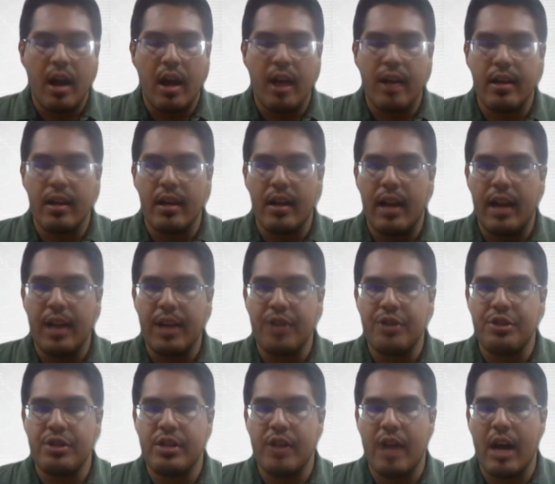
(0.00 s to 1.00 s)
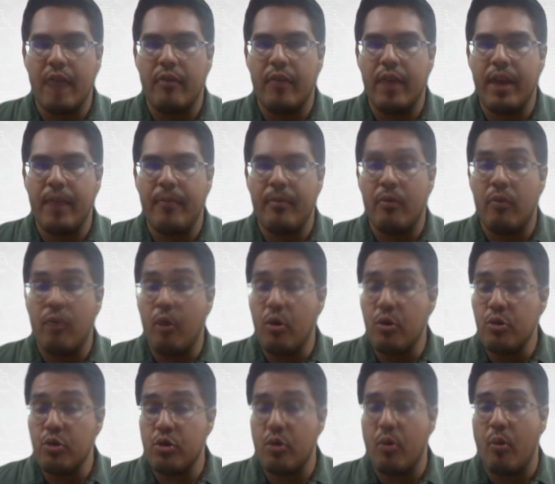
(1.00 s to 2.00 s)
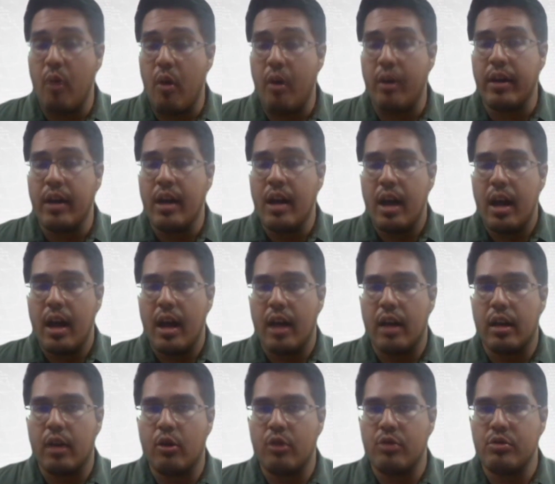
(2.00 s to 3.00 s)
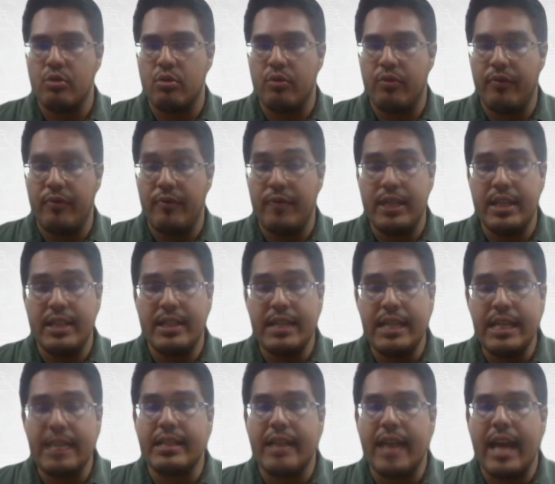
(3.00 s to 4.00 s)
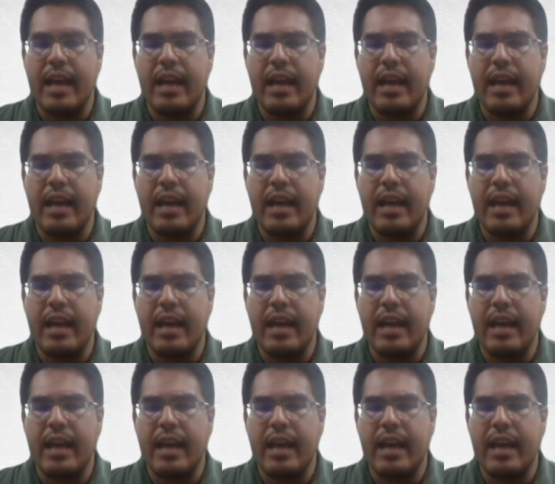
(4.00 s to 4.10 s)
uh, a large chunk of them also won uh, close to 50 seats.